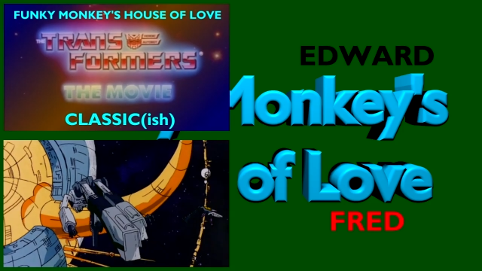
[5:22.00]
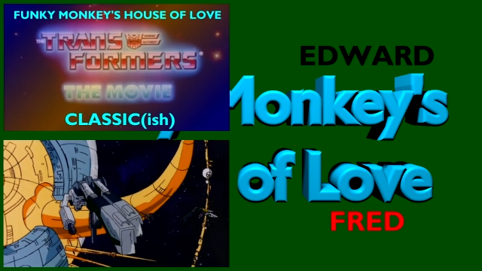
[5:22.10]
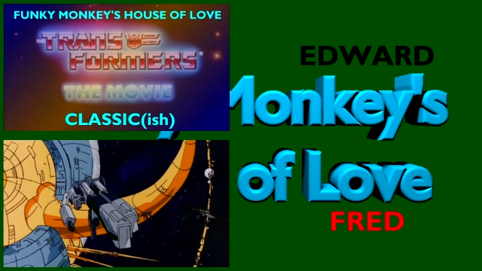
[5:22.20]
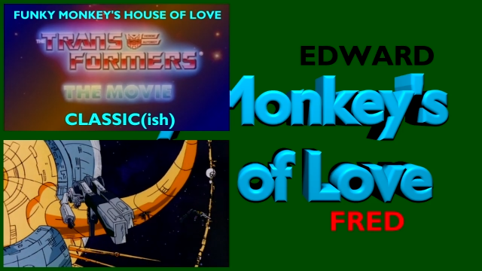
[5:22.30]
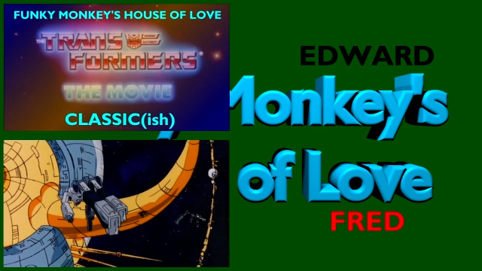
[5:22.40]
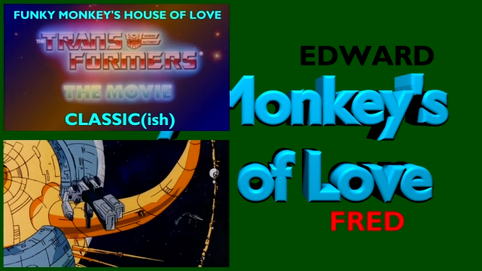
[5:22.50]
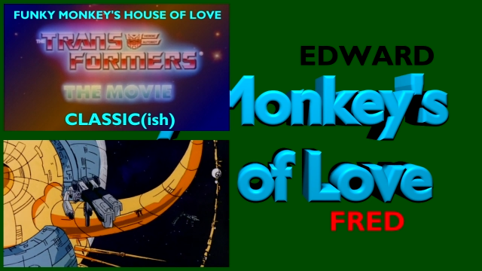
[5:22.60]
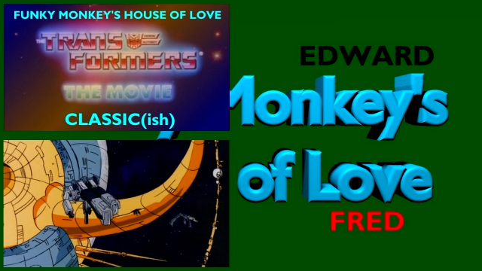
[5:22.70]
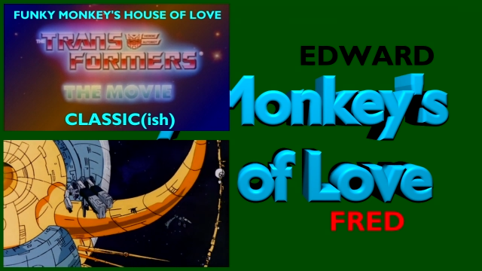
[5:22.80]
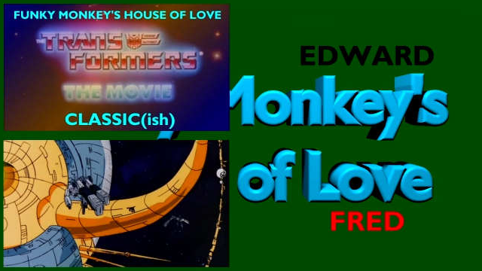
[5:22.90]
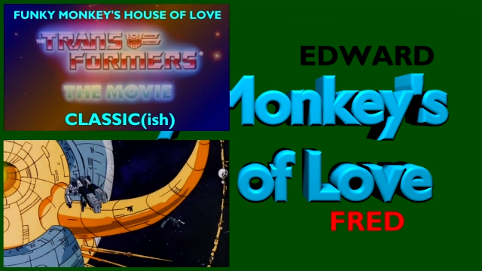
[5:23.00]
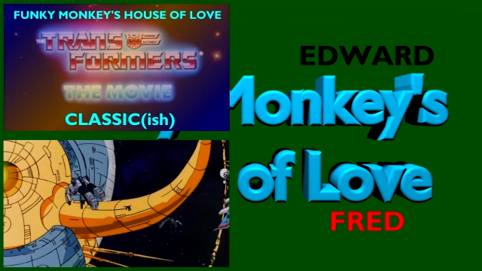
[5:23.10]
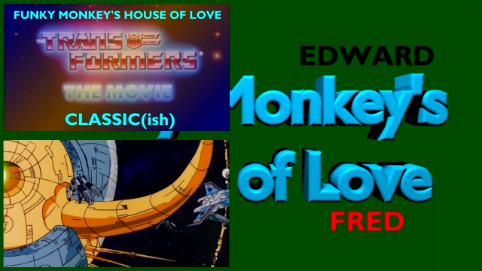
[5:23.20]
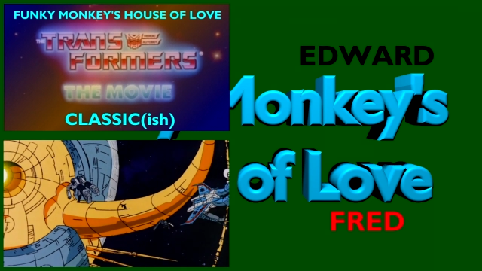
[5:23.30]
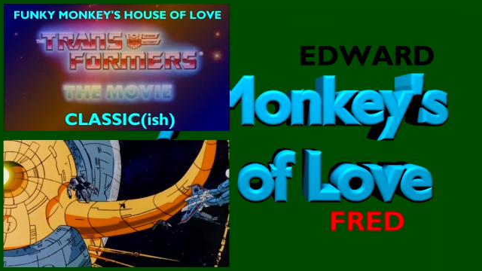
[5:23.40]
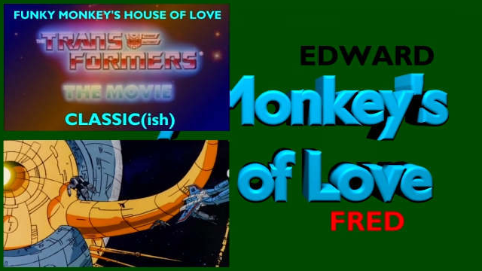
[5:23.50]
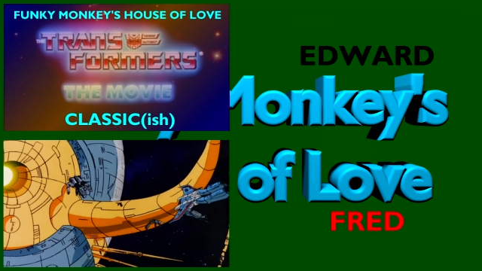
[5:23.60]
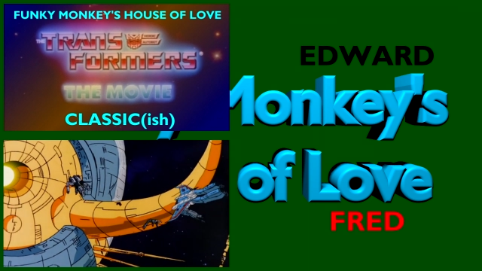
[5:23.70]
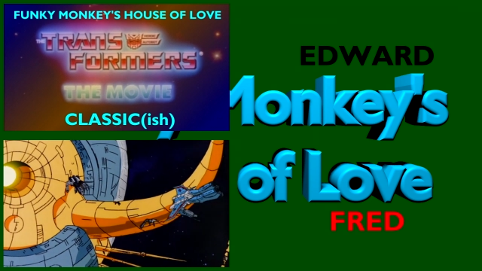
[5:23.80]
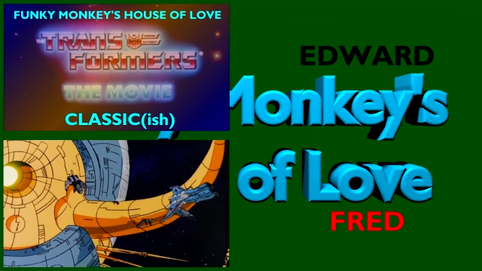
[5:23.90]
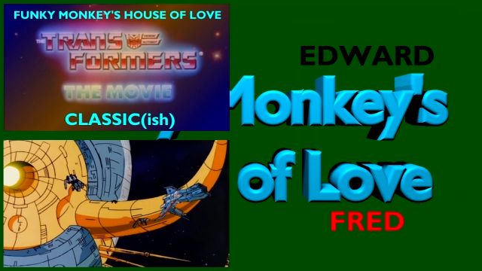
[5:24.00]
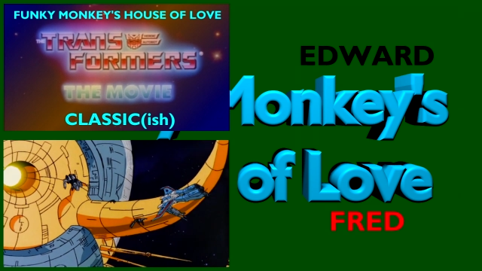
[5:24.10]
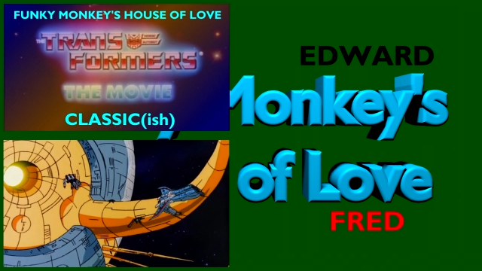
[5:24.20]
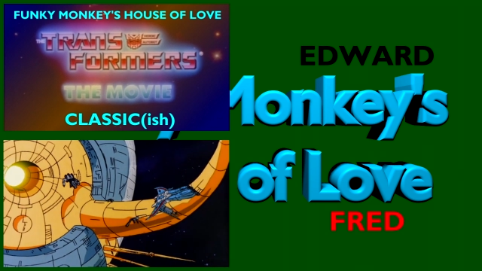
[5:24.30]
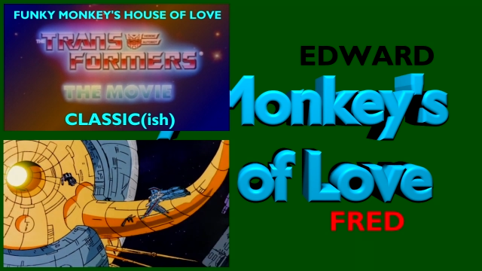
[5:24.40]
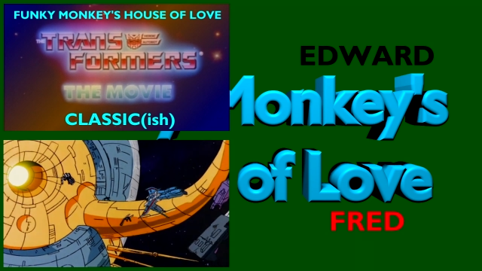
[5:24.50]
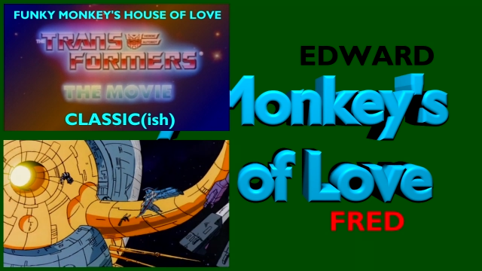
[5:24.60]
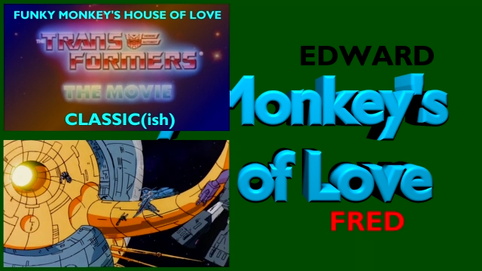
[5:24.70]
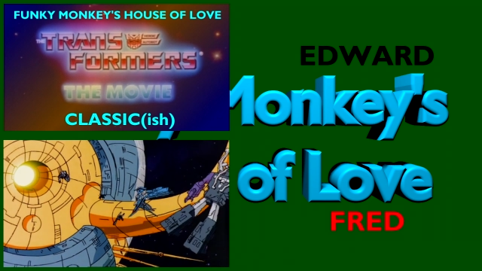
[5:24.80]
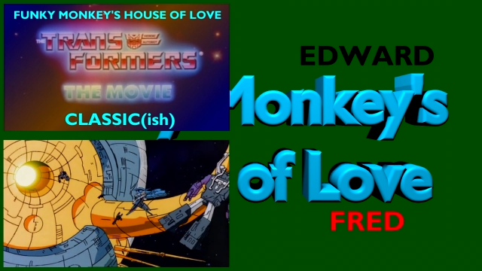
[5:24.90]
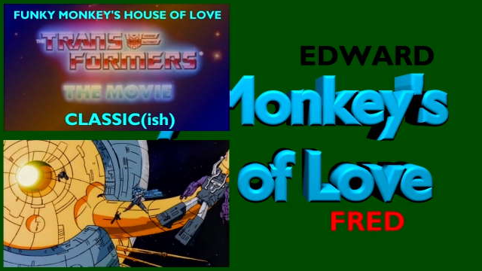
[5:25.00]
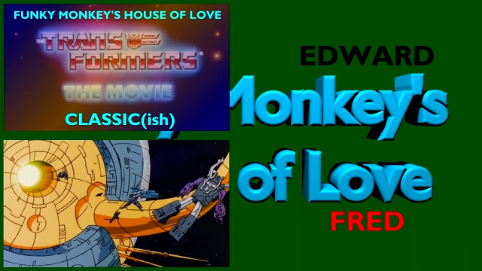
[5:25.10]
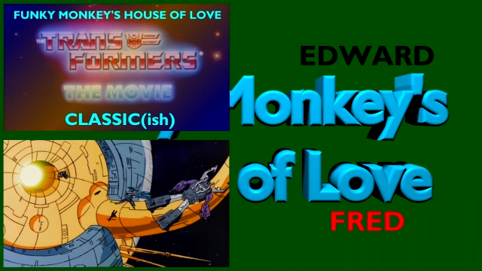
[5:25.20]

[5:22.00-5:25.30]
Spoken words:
(no speaker visible)